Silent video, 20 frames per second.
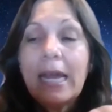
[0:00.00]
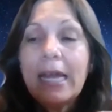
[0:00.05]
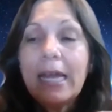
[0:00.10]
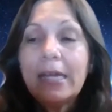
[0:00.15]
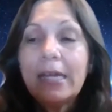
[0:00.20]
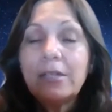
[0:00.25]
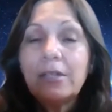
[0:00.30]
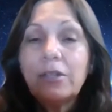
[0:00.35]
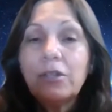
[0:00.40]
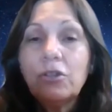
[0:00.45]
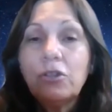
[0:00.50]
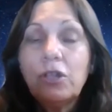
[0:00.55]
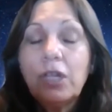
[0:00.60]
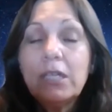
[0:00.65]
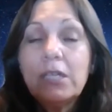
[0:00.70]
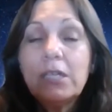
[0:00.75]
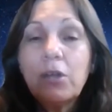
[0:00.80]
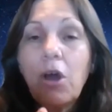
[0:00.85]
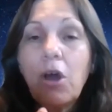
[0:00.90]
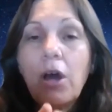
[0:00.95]
And
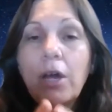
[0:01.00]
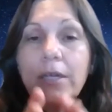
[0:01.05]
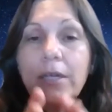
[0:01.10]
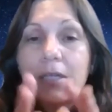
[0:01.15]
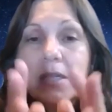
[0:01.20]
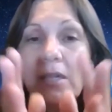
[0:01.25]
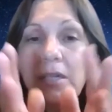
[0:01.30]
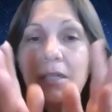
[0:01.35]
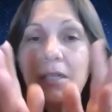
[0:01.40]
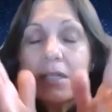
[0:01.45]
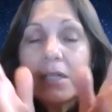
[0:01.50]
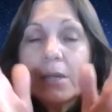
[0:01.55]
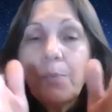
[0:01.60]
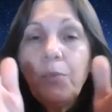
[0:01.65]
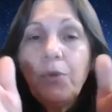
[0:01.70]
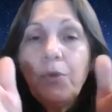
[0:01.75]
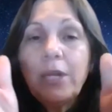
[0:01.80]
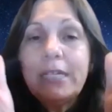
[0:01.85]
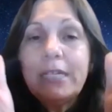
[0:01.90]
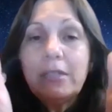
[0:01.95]
this causes the
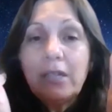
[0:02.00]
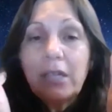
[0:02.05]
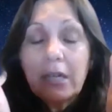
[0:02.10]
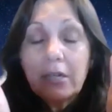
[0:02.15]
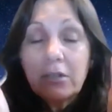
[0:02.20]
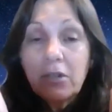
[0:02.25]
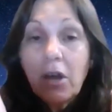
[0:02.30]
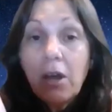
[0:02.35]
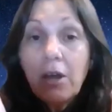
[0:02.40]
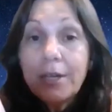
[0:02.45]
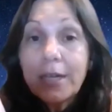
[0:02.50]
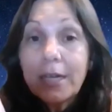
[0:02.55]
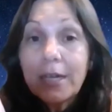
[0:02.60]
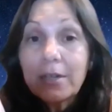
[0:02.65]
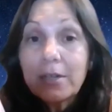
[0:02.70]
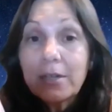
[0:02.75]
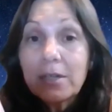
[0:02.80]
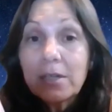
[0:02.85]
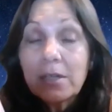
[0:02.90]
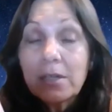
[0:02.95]
plate
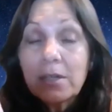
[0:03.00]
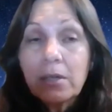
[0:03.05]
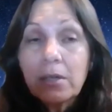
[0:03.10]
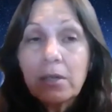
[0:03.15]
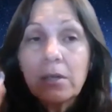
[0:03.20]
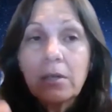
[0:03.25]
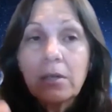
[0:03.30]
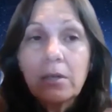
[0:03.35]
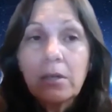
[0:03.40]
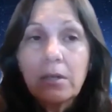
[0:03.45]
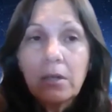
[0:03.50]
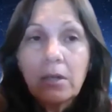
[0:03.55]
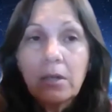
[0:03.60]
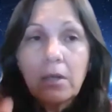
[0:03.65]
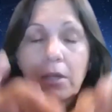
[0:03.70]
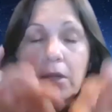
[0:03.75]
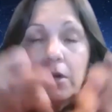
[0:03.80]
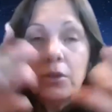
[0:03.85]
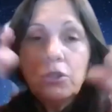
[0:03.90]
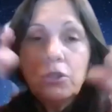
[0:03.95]
tectonics
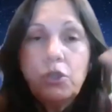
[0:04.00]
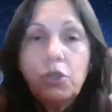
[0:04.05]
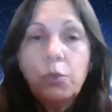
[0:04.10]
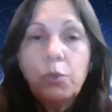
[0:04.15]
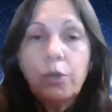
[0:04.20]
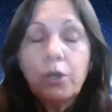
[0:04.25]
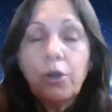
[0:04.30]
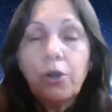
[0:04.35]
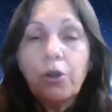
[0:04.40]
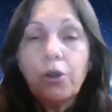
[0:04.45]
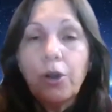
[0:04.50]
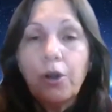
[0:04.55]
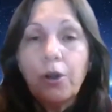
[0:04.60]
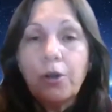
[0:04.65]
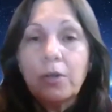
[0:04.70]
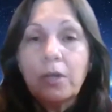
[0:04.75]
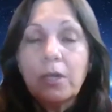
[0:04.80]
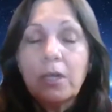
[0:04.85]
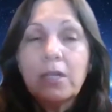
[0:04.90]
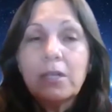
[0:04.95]
to
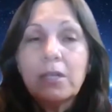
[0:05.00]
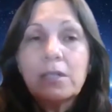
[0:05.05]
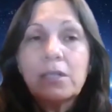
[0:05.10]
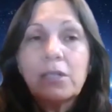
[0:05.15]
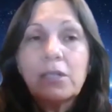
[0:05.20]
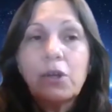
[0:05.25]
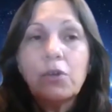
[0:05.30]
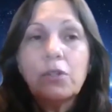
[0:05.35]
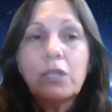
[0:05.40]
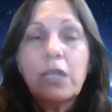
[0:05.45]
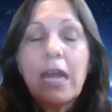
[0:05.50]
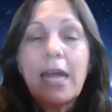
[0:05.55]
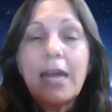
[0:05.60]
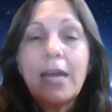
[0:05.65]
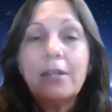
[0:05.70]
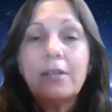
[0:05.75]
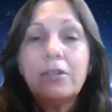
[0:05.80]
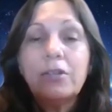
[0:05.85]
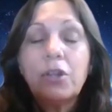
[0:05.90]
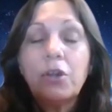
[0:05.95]
occur, so
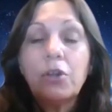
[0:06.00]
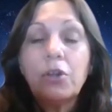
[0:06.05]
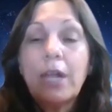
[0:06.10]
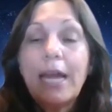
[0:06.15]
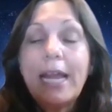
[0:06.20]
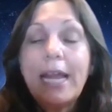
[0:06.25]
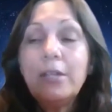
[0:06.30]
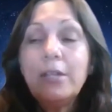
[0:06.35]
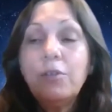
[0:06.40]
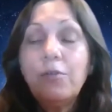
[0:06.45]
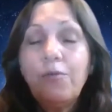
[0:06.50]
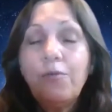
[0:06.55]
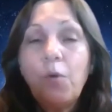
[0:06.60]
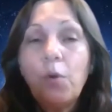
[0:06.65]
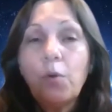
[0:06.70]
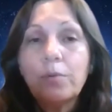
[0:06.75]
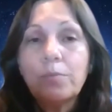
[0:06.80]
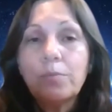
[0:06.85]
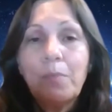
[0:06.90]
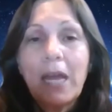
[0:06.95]
that the land
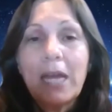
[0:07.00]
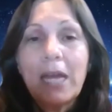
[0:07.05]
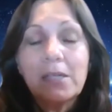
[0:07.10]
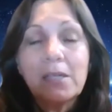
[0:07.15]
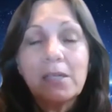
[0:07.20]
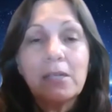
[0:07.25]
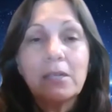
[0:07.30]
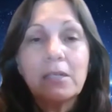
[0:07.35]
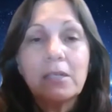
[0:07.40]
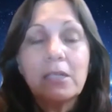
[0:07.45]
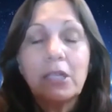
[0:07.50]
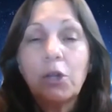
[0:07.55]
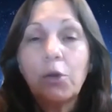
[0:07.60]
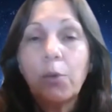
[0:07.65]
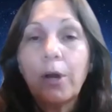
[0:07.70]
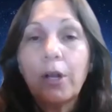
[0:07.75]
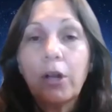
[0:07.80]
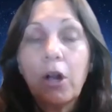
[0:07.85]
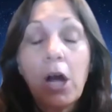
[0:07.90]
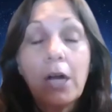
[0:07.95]
masses, you
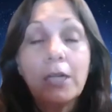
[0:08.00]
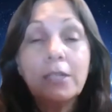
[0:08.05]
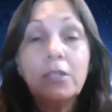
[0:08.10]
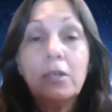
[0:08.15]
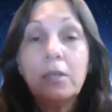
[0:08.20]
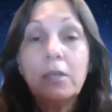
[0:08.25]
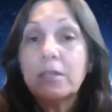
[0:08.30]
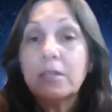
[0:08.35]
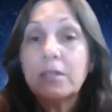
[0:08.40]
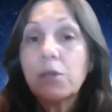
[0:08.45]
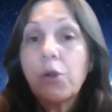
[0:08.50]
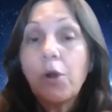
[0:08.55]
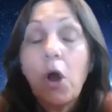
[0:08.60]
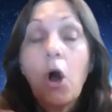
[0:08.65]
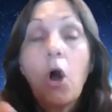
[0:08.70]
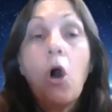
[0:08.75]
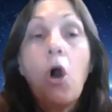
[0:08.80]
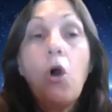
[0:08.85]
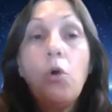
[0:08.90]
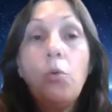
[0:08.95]
know, our continents are
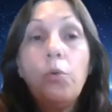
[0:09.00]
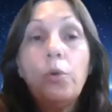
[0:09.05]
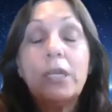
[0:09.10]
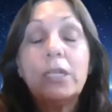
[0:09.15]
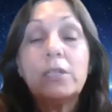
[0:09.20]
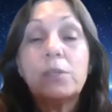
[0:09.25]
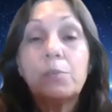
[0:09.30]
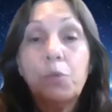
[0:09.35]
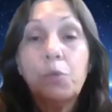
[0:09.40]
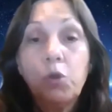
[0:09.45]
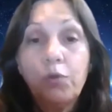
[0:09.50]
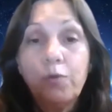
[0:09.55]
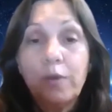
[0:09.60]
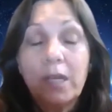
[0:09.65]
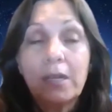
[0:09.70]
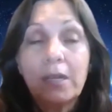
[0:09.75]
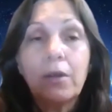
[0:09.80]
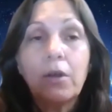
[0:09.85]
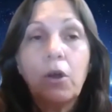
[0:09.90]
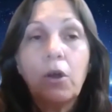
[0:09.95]
always
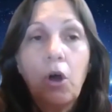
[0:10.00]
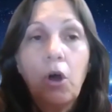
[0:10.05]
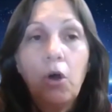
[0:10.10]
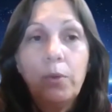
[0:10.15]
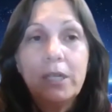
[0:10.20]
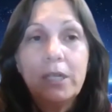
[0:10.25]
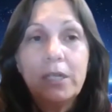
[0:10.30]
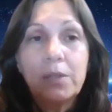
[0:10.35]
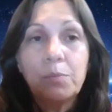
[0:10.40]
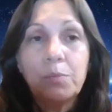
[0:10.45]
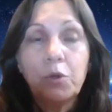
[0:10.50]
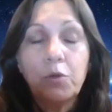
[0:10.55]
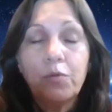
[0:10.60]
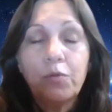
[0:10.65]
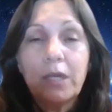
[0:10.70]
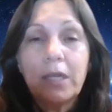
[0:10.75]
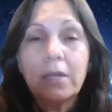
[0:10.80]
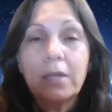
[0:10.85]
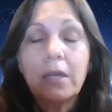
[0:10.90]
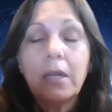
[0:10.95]
moving, always
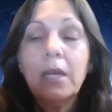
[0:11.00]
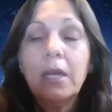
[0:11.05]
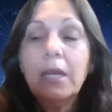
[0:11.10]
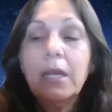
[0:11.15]
moving.